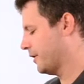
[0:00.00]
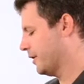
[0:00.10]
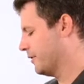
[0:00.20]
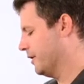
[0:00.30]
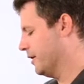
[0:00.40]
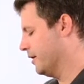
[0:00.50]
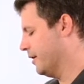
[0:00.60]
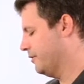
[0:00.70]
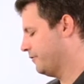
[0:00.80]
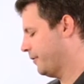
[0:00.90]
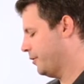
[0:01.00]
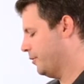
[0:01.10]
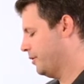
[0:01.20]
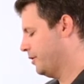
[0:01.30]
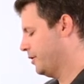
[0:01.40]
I click the
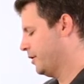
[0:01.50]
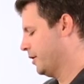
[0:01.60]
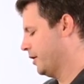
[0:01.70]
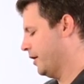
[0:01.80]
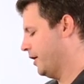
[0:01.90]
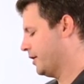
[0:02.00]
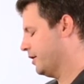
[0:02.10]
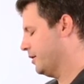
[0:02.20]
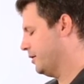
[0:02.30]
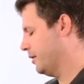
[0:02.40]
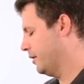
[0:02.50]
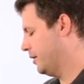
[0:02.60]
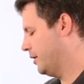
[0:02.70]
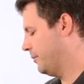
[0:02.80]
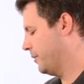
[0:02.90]
info I can,
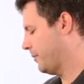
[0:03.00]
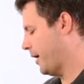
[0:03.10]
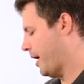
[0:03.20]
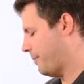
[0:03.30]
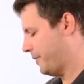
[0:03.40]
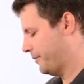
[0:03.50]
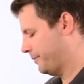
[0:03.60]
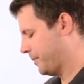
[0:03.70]
in my app,